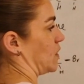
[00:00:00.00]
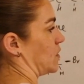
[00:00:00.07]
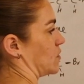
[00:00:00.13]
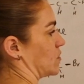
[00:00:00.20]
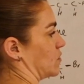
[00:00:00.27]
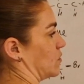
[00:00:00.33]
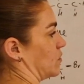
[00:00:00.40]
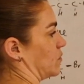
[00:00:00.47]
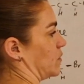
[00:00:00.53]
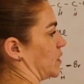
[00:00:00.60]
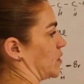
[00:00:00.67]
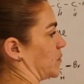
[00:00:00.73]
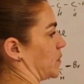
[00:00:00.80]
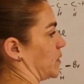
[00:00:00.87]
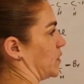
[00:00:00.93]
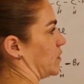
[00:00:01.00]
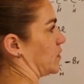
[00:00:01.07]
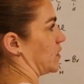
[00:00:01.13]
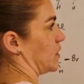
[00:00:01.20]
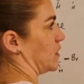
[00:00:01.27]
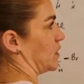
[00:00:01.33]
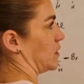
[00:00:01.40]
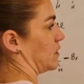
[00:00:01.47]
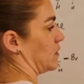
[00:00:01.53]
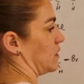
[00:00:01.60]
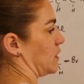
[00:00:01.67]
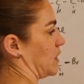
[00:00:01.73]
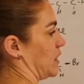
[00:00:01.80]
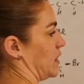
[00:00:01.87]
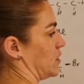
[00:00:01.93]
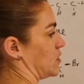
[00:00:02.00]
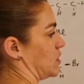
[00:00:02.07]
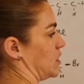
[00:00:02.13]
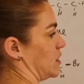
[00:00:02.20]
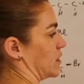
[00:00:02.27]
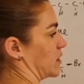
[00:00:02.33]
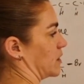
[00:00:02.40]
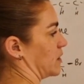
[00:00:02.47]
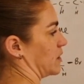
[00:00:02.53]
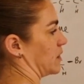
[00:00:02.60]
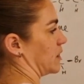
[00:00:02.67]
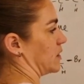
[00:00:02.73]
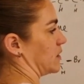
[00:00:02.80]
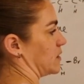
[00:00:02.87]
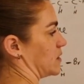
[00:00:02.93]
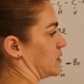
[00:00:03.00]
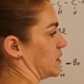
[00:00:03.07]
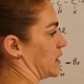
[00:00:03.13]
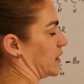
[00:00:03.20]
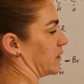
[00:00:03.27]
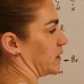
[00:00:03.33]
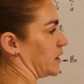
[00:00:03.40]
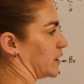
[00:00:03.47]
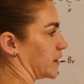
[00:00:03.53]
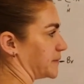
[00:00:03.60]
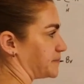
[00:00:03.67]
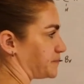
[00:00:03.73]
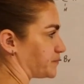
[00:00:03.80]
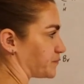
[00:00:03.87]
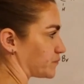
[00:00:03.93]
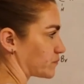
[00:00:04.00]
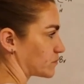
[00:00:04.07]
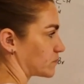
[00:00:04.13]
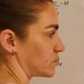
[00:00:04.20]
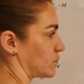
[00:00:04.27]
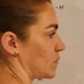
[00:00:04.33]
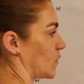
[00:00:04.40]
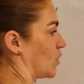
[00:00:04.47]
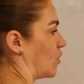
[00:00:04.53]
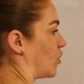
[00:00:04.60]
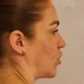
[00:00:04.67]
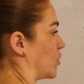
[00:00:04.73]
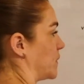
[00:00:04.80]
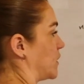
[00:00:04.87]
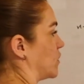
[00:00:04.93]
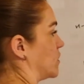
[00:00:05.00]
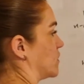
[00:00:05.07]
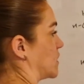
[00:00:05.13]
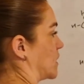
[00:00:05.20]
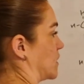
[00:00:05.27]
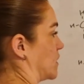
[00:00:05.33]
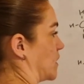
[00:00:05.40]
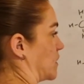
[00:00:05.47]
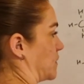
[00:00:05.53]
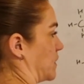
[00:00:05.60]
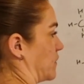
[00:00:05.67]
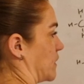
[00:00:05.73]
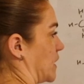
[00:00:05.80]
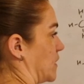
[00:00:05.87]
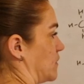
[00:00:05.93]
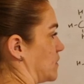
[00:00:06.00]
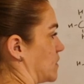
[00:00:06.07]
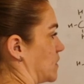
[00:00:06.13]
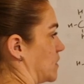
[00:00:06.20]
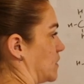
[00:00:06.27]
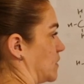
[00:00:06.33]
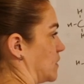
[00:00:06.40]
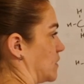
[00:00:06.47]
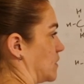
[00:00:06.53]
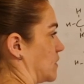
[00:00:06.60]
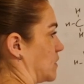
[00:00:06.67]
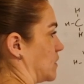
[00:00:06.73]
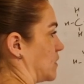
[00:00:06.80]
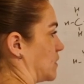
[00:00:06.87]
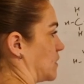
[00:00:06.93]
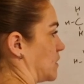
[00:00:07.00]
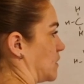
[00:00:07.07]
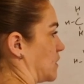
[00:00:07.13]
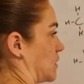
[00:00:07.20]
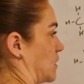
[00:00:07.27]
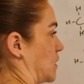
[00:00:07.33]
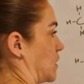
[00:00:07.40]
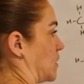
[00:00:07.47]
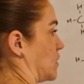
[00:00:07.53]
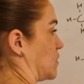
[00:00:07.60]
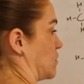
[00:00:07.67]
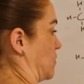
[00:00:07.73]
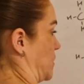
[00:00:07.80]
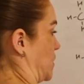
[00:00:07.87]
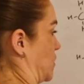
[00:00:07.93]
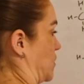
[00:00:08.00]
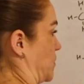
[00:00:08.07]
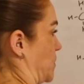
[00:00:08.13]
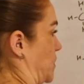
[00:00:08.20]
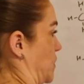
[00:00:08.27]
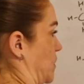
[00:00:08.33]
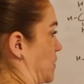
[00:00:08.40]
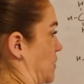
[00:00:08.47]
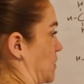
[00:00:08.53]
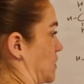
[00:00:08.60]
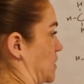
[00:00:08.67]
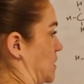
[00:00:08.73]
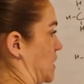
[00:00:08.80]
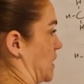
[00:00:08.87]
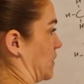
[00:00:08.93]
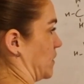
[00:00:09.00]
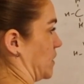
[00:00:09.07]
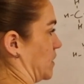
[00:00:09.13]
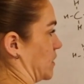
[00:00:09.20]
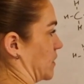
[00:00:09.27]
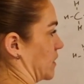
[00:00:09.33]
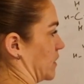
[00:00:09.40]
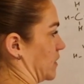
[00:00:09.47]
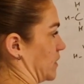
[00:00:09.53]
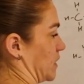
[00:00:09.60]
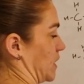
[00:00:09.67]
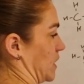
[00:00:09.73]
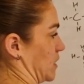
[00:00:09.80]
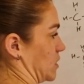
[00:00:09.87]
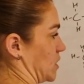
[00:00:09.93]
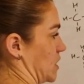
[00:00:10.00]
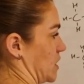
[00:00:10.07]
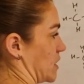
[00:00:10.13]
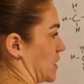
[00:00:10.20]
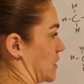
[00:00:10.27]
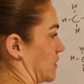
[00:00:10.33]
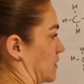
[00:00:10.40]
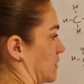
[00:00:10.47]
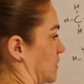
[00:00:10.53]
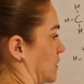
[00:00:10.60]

So we could put the H here and the Cl here, or we could have done it the other way around. So we could have put the Cl here and the H here.